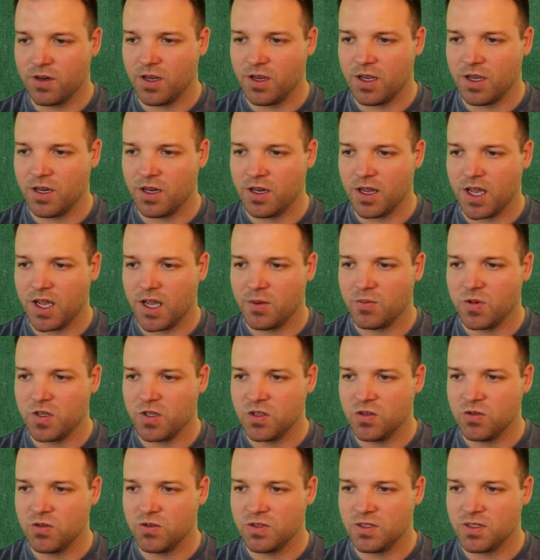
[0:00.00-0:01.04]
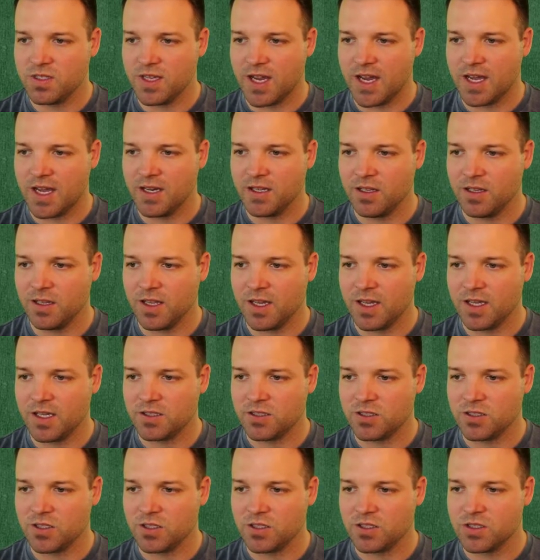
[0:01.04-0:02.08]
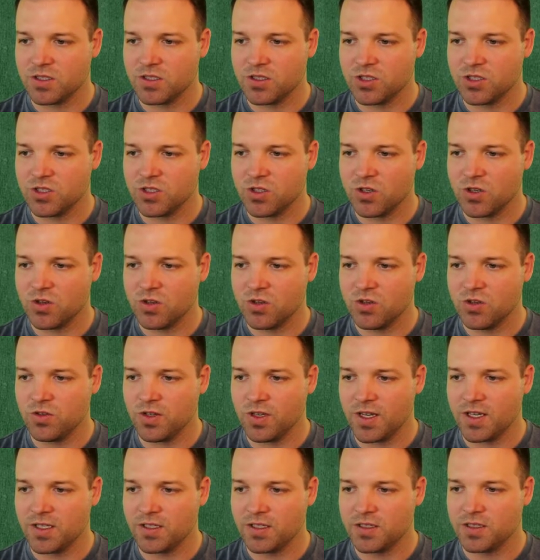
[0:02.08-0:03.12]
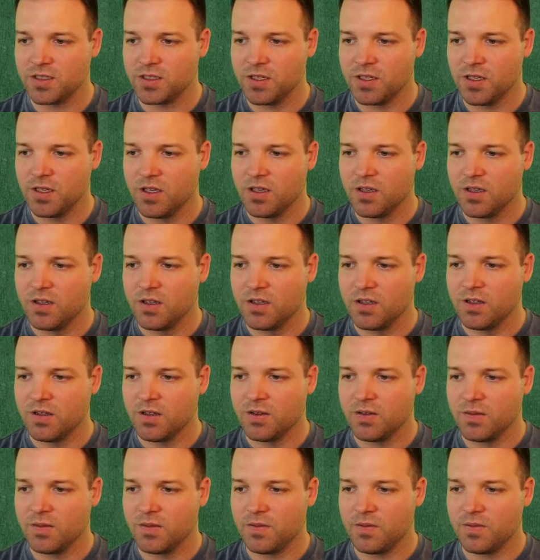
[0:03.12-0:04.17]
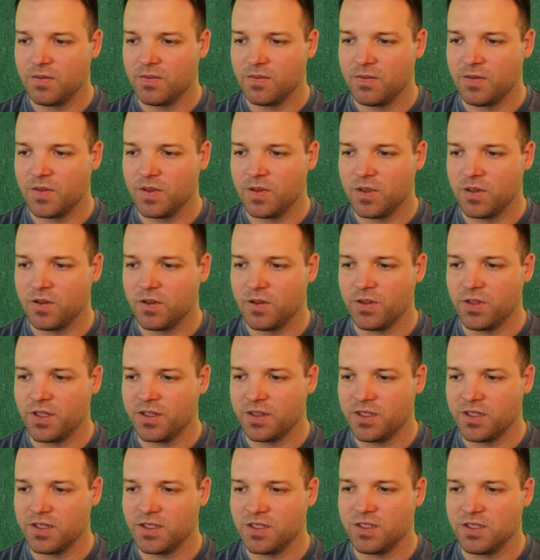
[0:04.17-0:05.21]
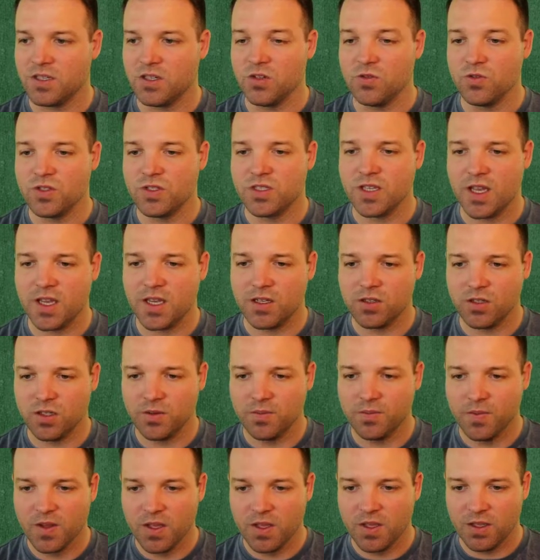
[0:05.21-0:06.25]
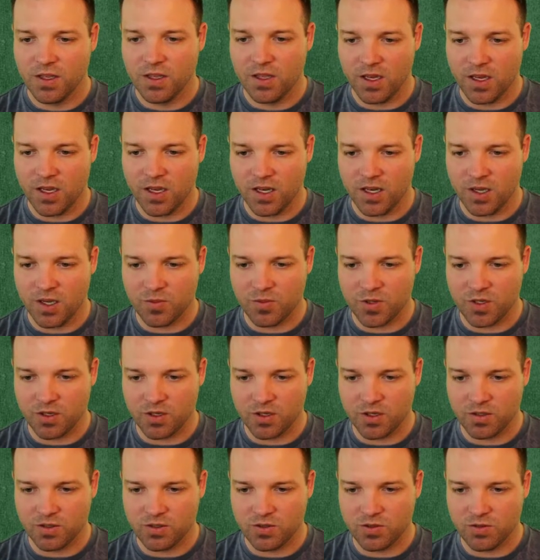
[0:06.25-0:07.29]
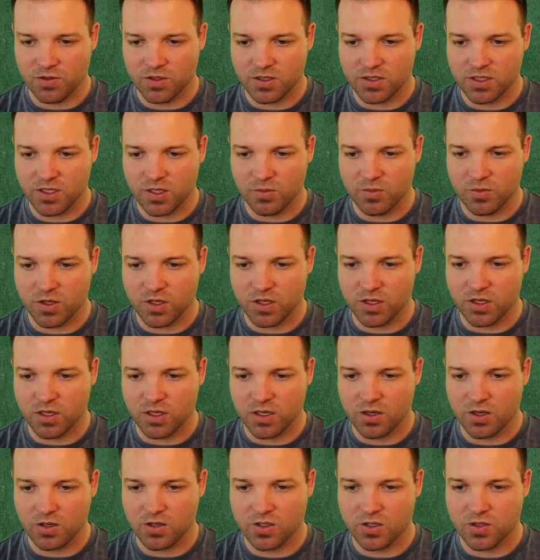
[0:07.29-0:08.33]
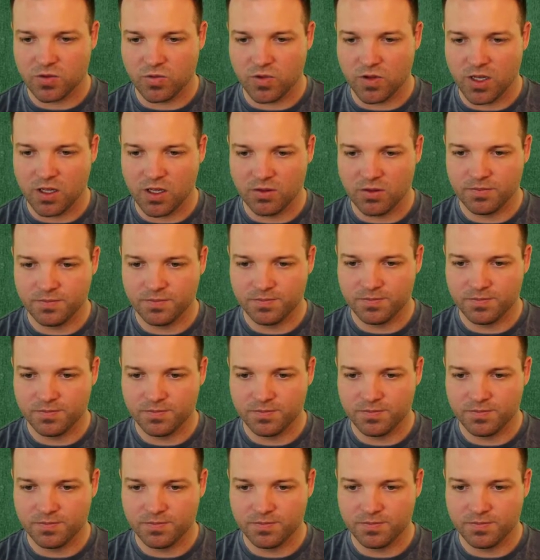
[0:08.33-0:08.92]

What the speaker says: And I'm going to use dotted lines just to show you guys, you know, that this is a new cycle. And I'm going to do the same thing here as well.